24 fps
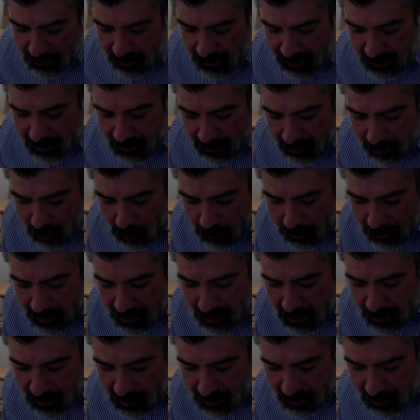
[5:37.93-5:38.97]
pain a little bit.
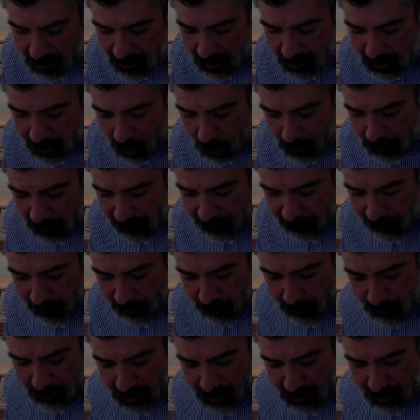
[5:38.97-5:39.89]
A little bit further